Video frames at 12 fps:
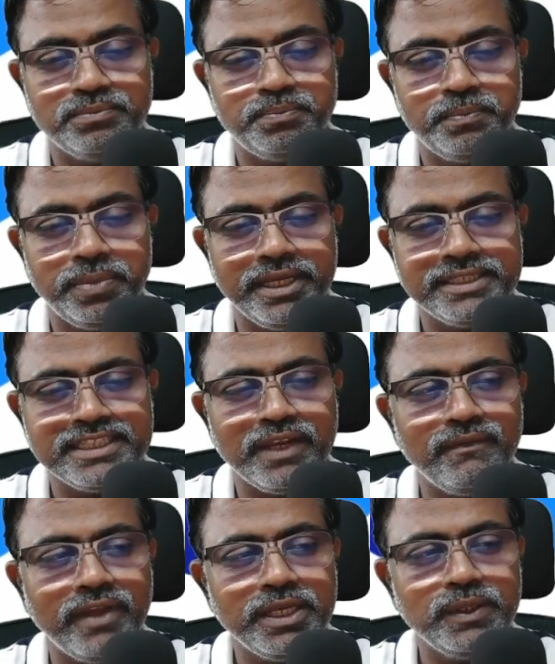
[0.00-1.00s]
placing
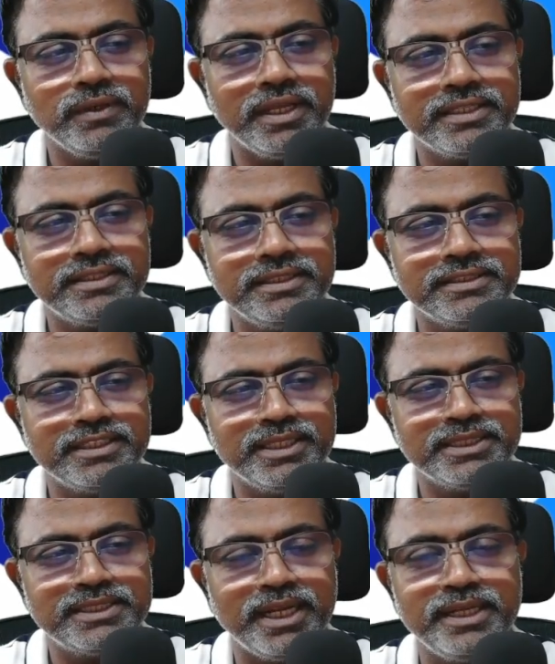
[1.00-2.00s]
a value like this in
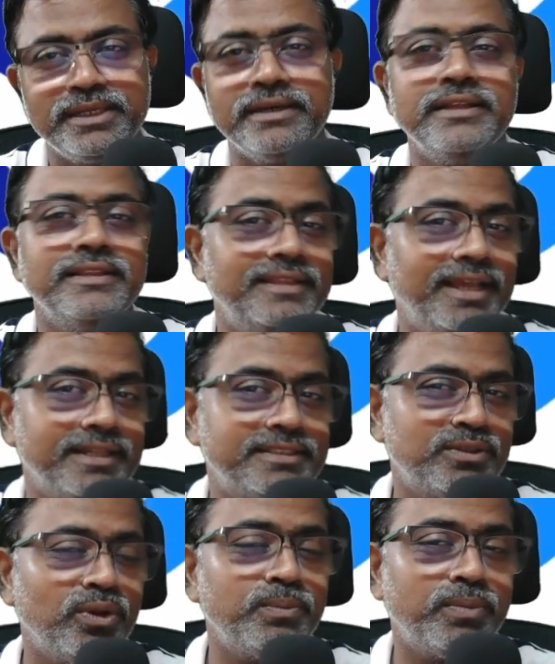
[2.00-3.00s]
the center,
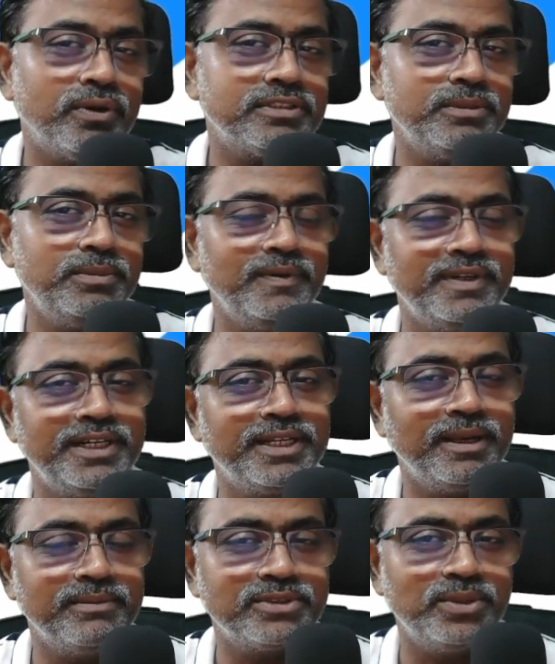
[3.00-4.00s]
that's not possible when it
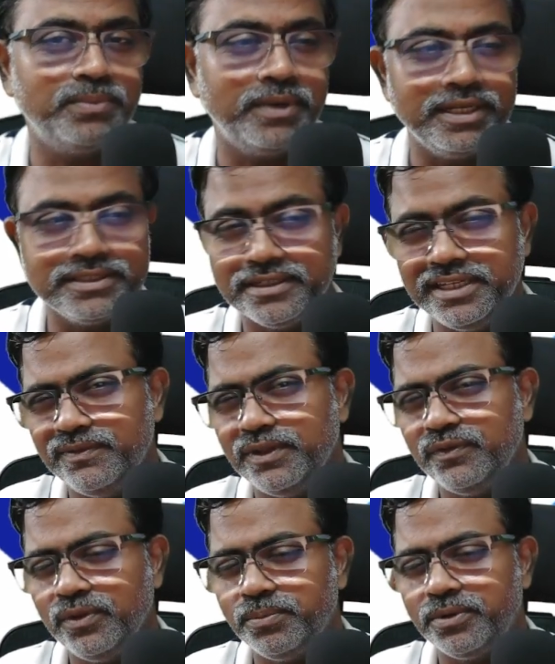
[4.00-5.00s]
comes to pie chart. Even
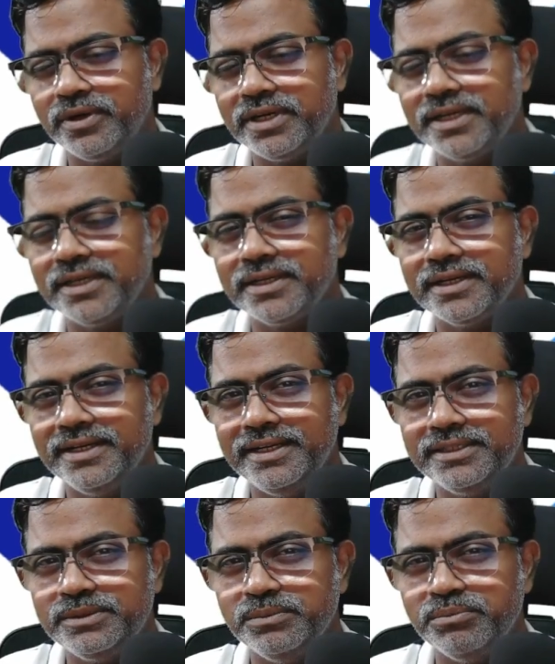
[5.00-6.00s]
if you put it,
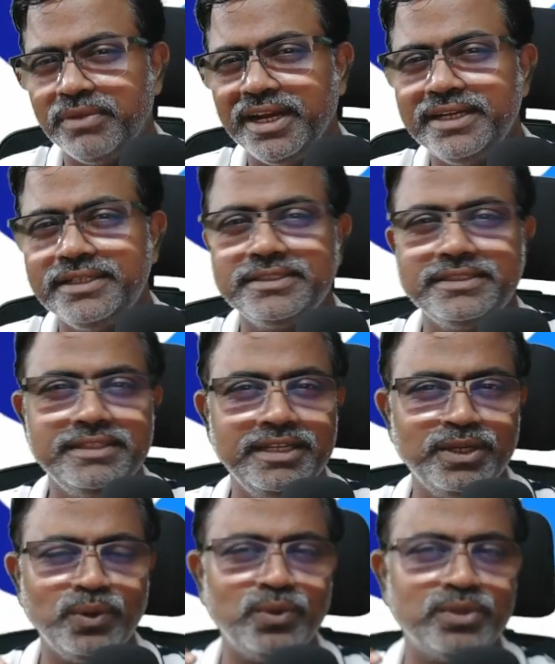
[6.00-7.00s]
it might,
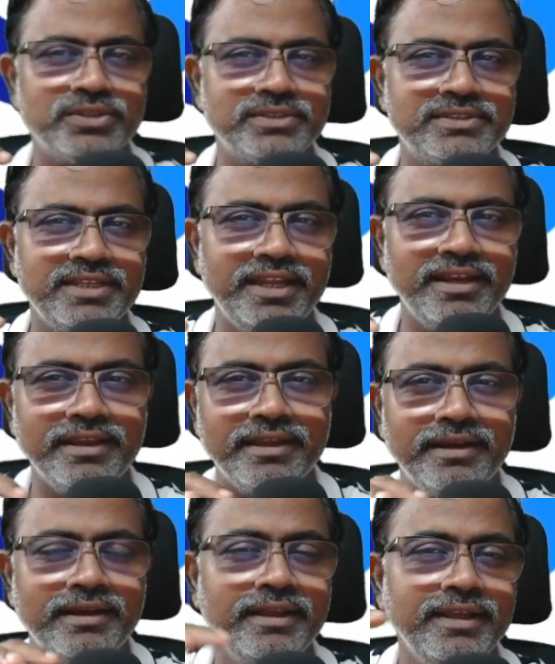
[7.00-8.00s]
stay like
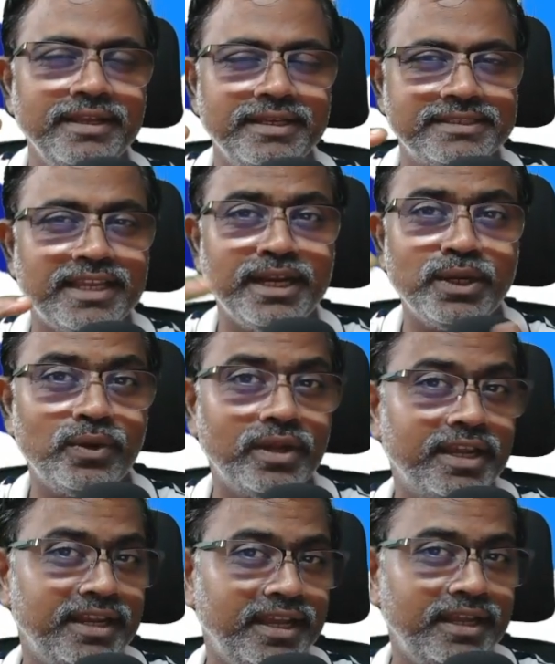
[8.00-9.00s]
a stand out
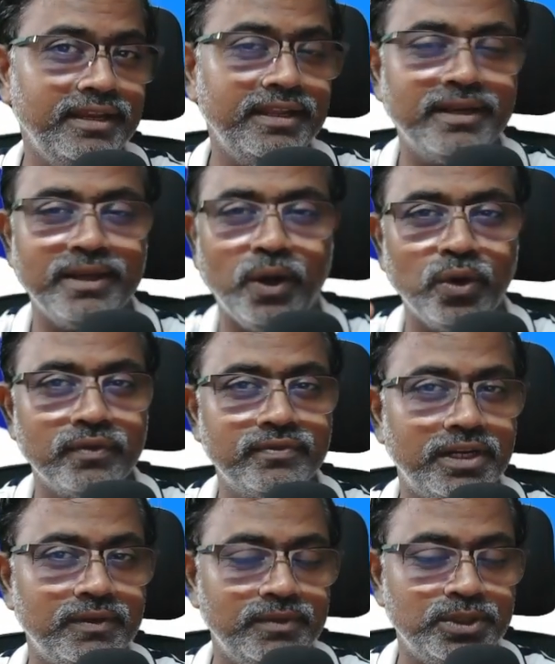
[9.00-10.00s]
like an alien out of
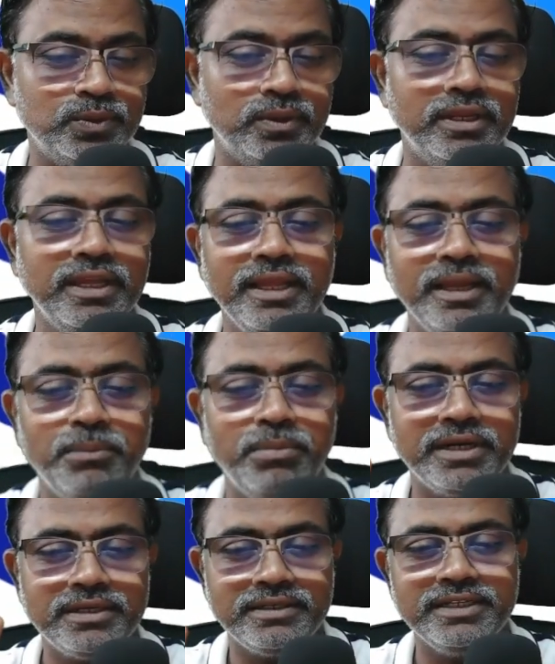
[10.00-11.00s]
that visual.
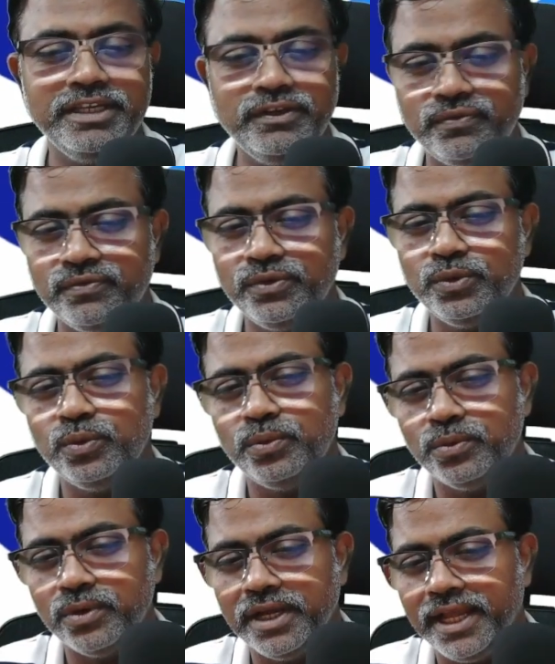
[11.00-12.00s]
But if
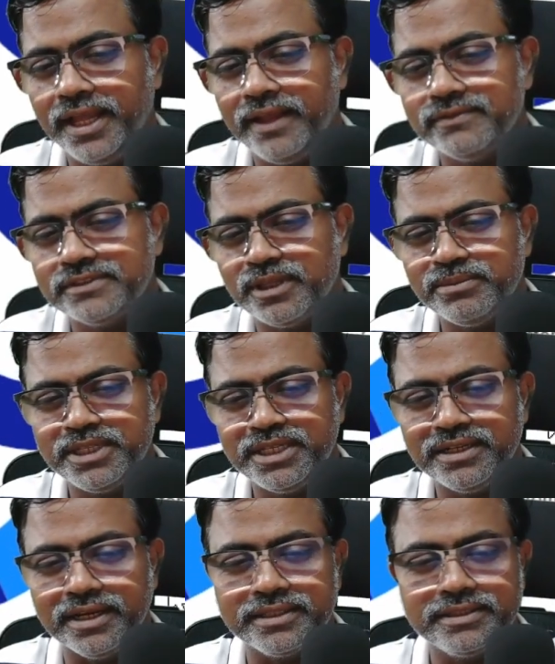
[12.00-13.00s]
you have something
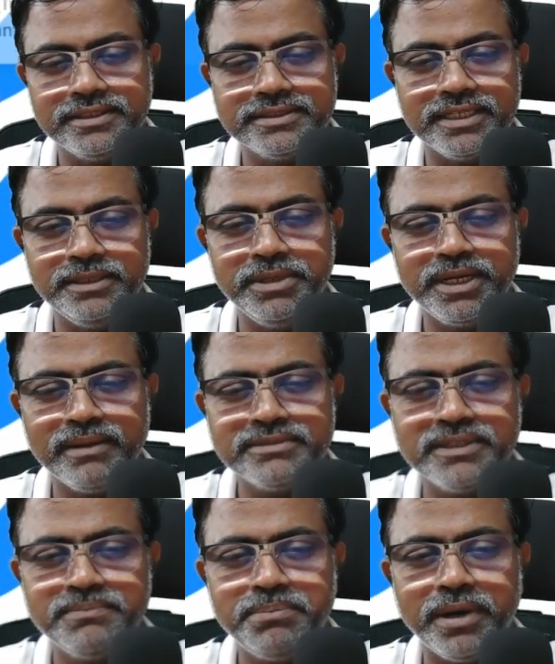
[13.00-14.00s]
like this, it
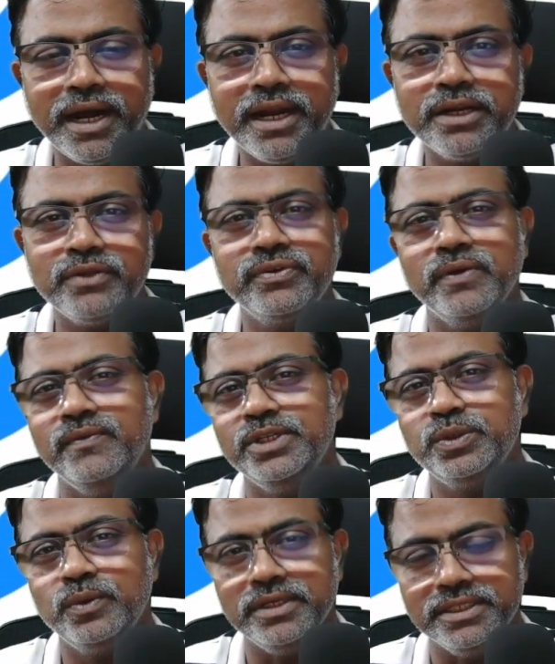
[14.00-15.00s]
becomes a part of your
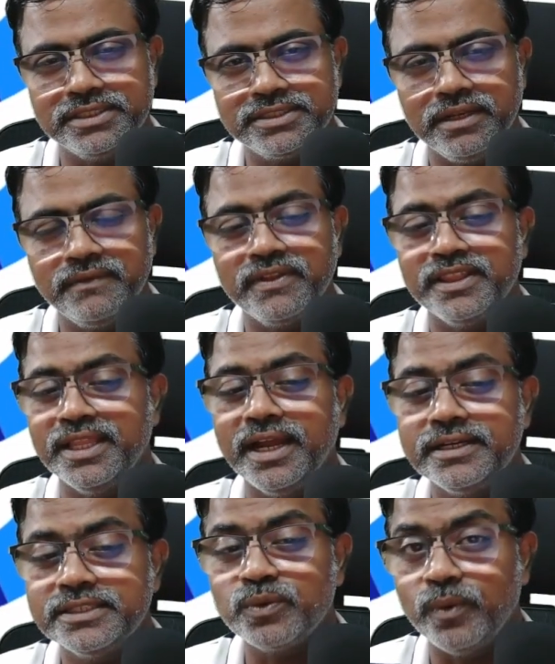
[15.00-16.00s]
visual itself, and
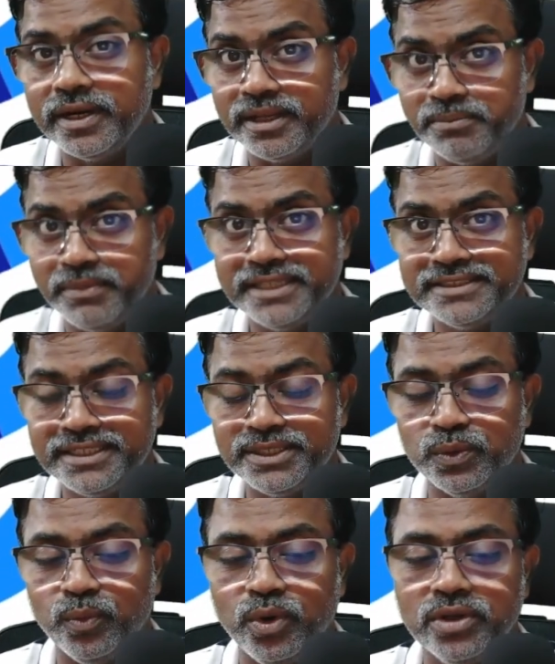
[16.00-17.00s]
that is quite amazing
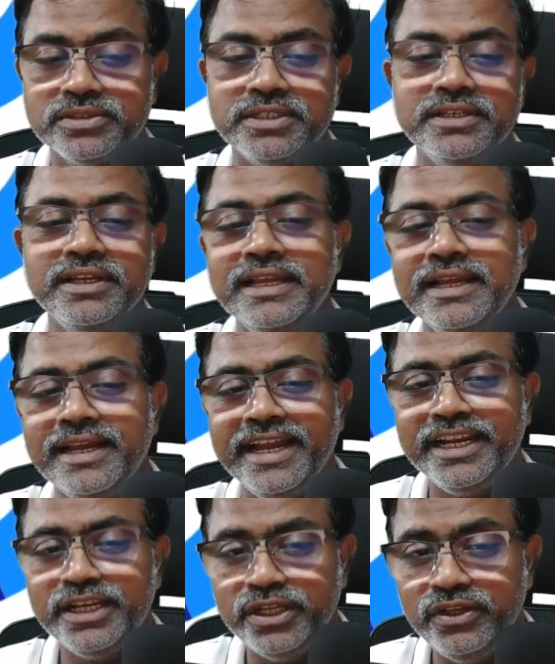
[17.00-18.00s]
to watch it.
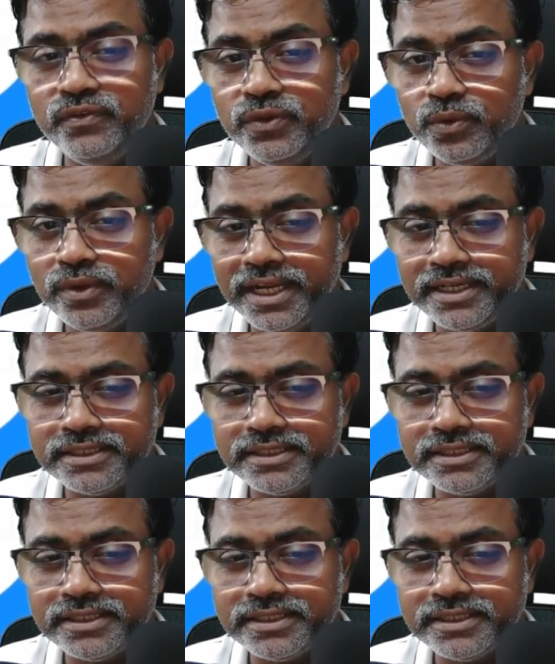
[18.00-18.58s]
And if you get a